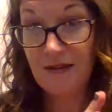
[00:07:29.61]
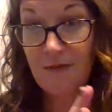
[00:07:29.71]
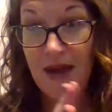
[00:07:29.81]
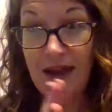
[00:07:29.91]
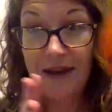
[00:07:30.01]

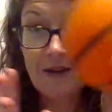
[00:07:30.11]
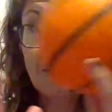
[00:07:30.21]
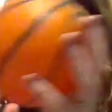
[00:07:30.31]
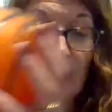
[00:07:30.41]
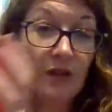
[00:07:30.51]
back and
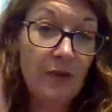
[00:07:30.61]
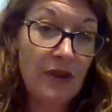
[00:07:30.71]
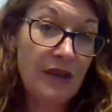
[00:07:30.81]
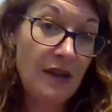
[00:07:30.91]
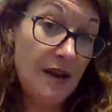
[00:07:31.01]
forth with
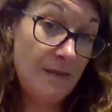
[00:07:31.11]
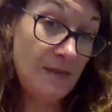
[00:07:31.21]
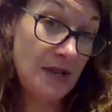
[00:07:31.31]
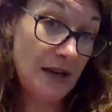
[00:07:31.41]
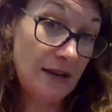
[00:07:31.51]
an
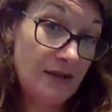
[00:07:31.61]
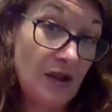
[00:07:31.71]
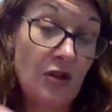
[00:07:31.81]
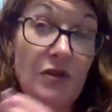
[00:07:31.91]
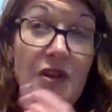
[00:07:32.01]
object. So
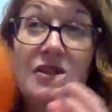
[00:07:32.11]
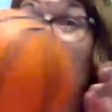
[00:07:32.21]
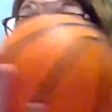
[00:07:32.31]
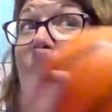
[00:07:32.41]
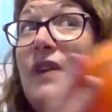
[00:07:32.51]
you need to
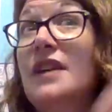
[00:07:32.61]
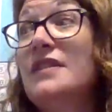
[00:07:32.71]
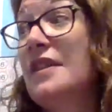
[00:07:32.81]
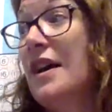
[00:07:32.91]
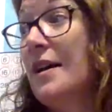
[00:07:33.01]
go find
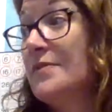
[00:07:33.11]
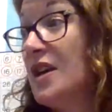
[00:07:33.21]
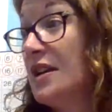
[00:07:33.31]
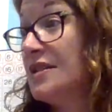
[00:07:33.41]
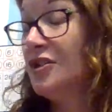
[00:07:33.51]
an
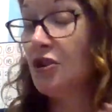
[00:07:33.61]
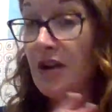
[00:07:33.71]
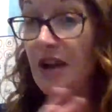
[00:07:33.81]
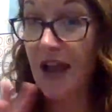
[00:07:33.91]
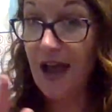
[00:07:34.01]
object in your
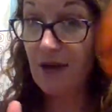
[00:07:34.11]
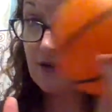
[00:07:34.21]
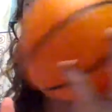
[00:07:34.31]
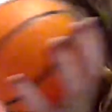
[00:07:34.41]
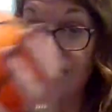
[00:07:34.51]

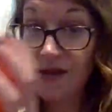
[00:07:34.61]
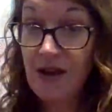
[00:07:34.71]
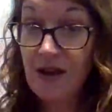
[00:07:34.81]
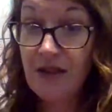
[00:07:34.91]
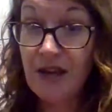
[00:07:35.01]
house
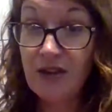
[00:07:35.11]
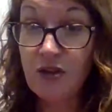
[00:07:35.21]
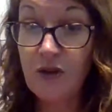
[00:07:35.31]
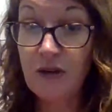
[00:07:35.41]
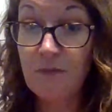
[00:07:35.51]
that
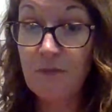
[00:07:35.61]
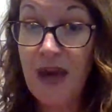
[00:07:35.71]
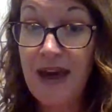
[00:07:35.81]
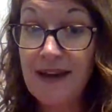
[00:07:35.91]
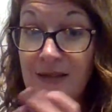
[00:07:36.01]
you can
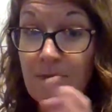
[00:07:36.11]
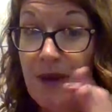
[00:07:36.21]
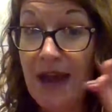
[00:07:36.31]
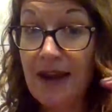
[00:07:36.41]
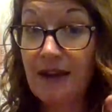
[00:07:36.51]
pass
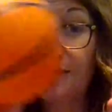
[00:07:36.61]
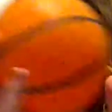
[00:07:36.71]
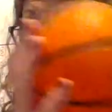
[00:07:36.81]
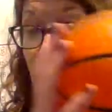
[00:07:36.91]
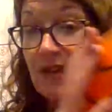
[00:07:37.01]
back and
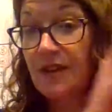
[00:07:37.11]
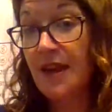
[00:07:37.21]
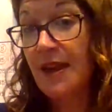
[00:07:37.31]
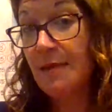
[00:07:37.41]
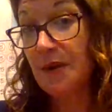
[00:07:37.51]
forth.
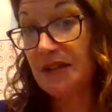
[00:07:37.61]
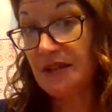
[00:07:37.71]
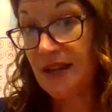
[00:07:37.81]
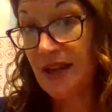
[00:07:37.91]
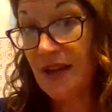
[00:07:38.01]
But
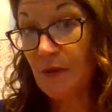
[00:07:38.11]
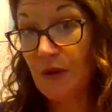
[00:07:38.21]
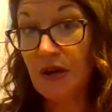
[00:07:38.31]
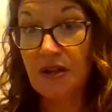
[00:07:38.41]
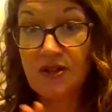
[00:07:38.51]
today we're
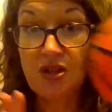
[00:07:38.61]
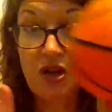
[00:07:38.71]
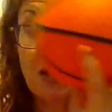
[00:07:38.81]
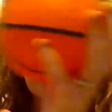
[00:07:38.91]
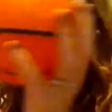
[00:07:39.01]
going to
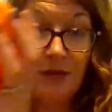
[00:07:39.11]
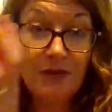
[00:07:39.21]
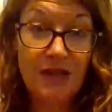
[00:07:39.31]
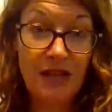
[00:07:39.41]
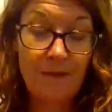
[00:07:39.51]
start
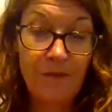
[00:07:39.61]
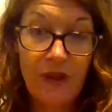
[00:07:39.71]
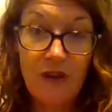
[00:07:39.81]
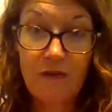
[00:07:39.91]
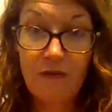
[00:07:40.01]
counting
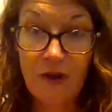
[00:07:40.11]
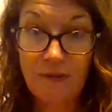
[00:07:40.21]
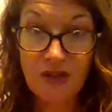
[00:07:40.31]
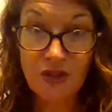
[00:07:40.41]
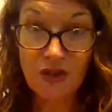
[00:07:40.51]
from
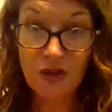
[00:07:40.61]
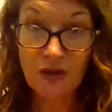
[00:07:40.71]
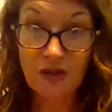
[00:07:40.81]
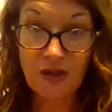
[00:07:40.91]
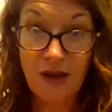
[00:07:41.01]
a
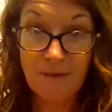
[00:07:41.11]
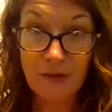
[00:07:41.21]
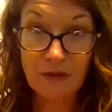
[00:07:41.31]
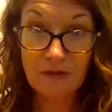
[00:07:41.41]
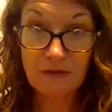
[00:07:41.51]
certain
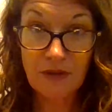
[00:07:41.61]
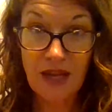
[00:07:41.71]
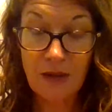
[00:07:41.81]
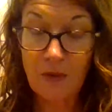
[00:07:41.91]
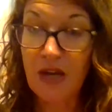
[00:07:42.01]
number. Okay,
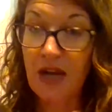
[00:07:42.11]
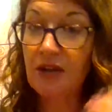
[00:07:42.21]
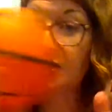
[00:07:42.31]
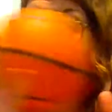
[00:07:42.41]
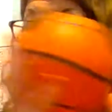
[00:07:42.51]
we're not
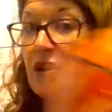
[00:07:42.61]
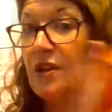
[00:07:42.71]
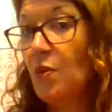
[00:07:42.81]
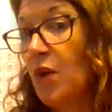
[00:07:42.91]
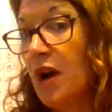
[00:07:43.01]
going to start at
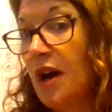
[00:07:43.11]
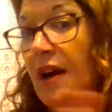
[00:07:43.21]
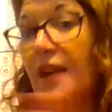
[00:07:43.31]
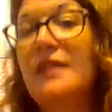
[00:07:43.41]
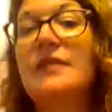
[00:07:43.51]

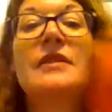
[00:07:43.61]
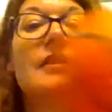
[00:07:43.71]
1,